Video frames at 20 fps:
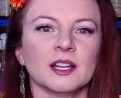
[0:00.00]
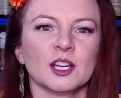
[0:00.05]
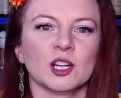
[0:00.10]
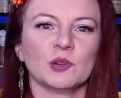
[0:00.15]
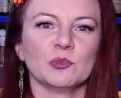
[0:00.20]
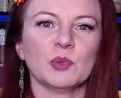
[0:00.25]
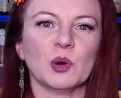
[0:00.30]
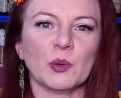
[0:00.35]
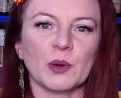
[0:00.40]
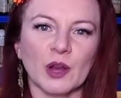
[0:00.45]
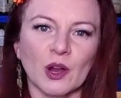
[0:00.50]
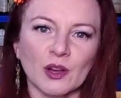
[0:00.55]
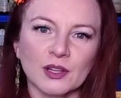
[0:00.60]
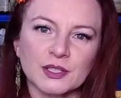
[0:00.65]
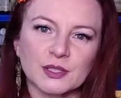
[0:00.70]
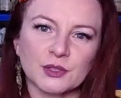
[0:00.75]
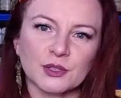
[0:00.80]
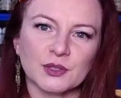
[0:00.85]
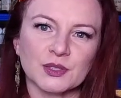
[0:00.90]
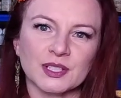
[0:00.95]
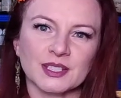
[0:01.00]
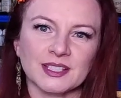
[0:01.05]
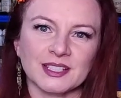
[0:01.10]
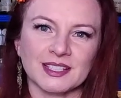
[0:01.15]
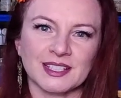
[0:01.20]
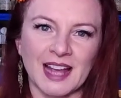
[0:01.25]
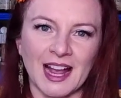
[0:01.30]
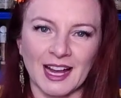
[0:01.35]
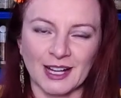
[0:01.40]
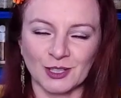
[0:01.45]
but we also use it to
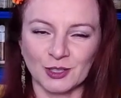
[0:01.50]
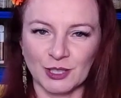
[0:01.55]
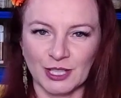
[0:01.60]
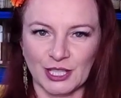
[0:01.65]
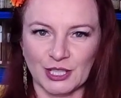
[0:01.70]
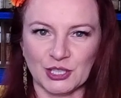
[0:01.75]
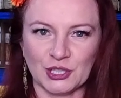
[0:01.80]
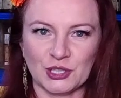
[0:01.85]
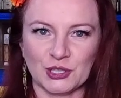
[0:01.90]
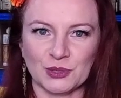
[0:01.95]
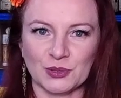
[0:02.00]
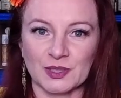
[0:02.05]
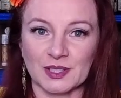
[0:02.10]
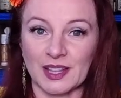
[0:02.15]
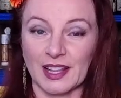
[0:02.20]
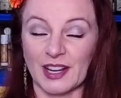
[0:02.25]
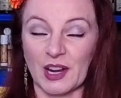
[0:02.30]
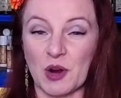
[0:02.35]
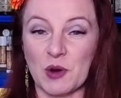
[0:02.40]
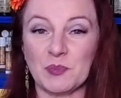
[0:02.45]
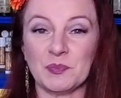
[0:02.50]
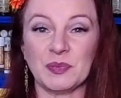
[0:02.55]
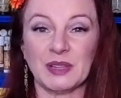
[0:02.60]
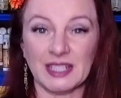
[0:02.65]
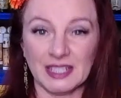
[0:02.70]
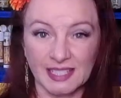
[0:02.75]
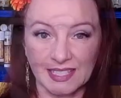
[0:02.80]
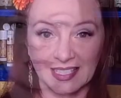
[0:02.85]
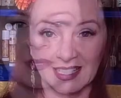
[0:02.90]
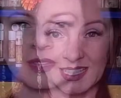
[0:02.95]
tackle issues like
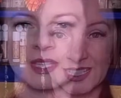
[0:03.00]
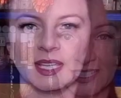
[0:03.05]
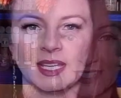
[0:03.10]
obesity,